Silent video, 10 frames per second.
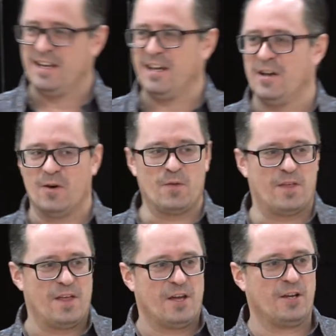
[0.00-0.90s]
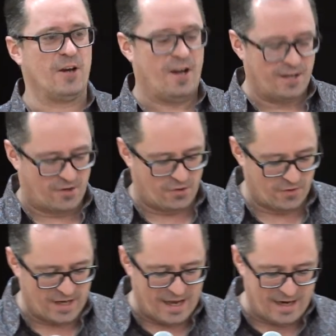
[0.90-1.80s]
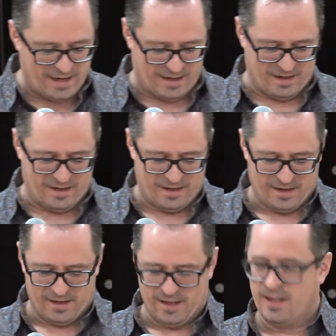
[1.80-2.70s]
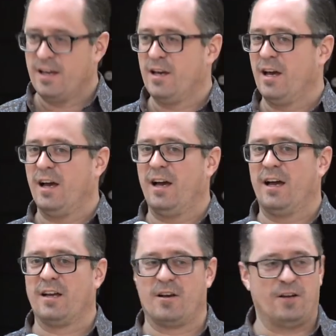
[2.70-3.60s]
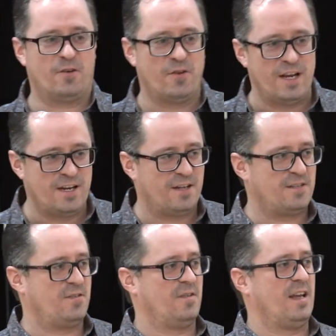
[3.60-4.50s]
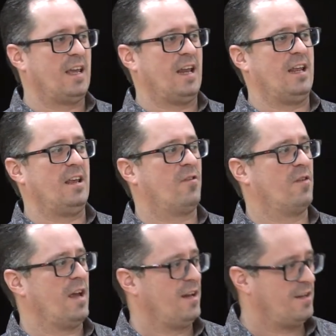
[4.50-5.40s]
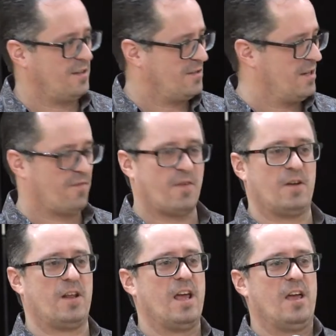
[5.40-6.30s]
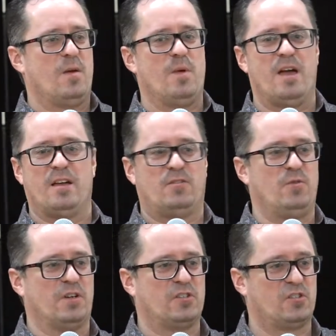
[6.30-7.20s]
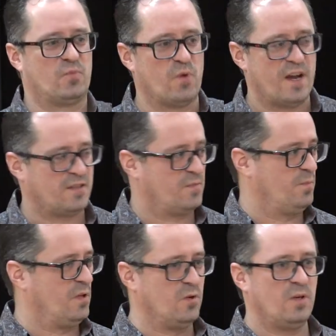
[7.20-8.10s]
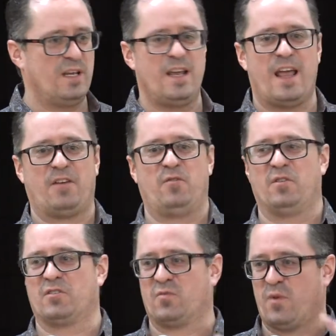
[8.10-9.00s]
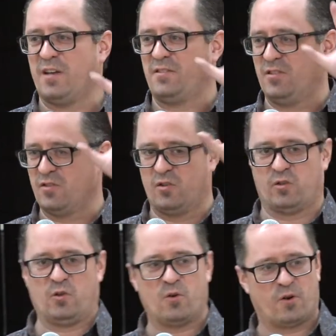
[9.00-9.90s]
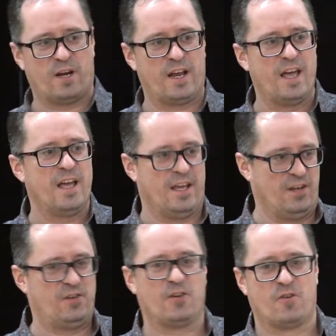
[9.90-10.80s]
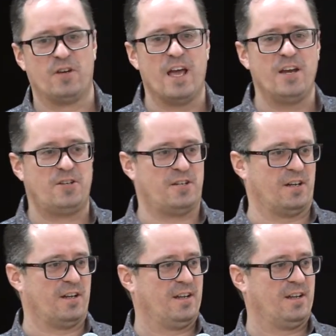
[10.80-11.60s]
You know, God created us unique, and he created us different to express beauty and to express his glory into creation.